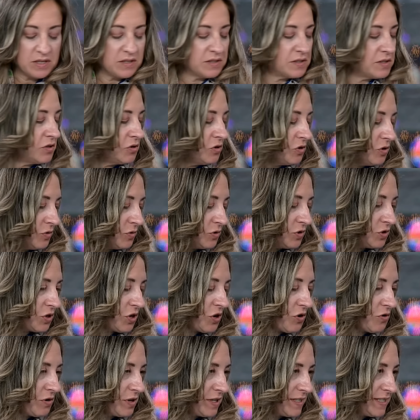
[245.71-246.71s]
is a new
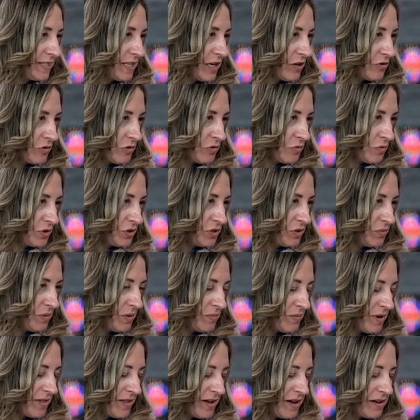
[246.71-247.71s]
security standard. What do you mean
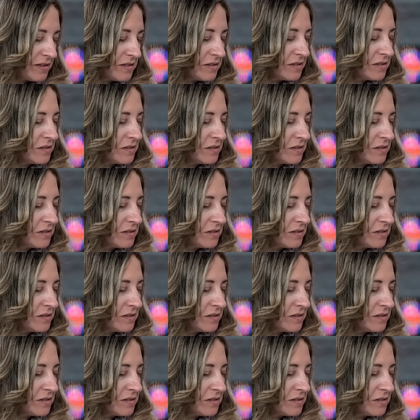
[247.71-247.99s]
by that?